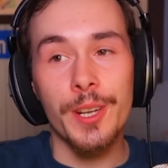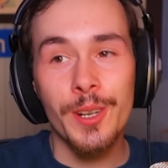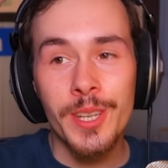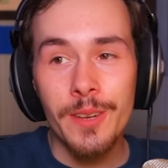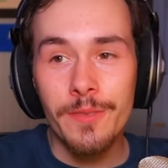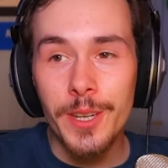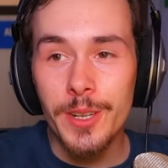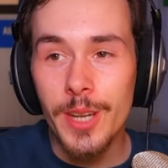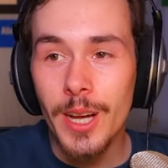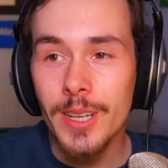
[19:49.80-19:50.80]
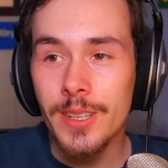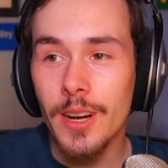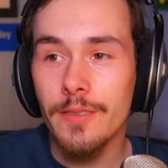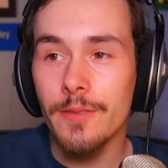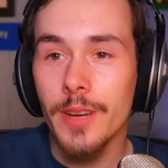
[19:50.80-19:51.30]
You don't need to feed your dog in
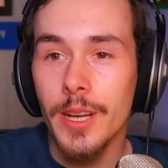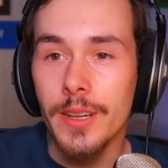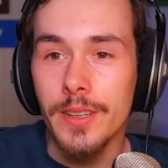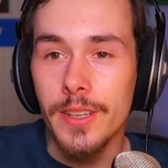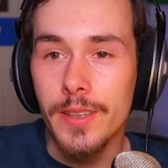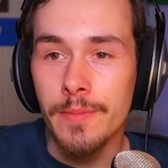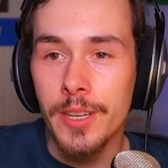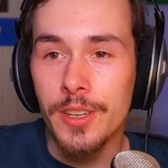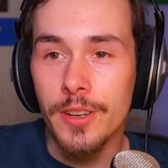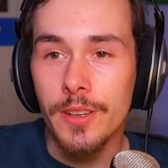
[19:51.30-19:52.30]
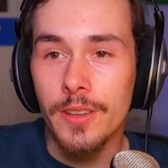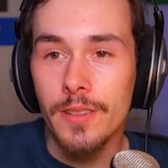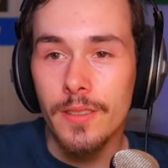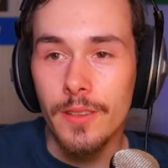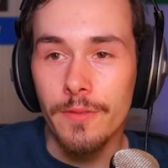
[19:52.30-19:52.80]
Stardew Valley, just make sure
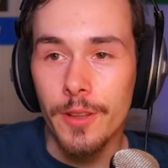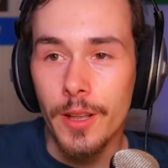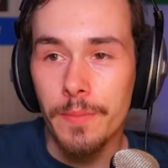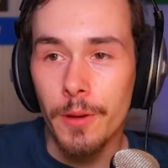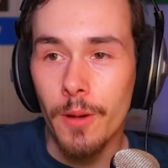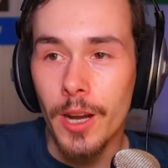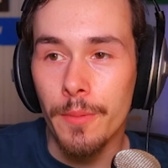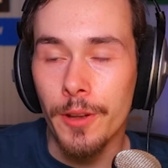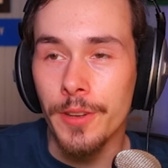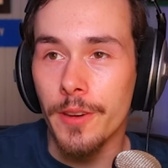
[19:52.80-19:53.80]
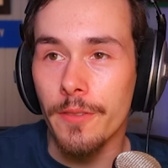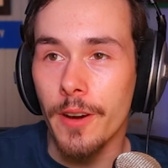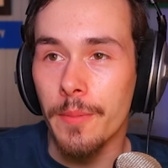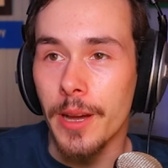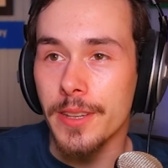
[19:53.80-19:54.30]
you fill up the water bowl near the
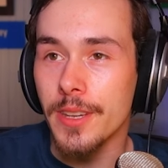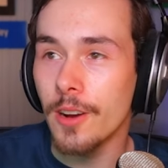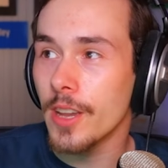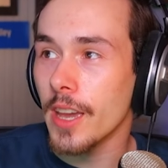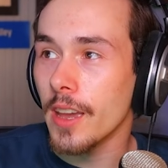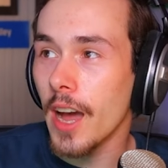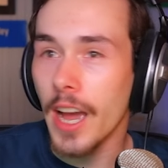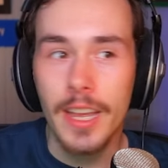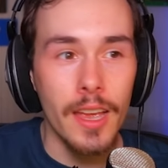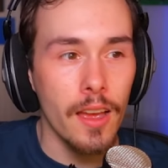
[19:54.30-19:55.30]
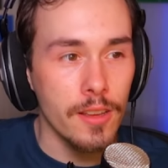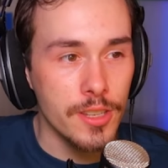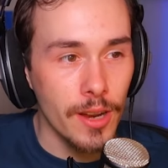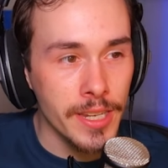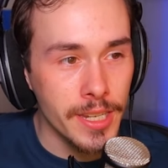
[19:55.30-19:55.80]
farmhouse. Okay, I-
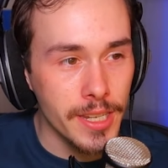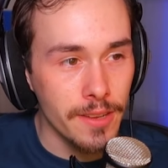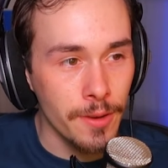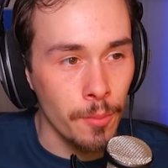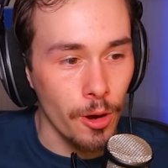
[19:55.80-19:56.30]
so I need to give him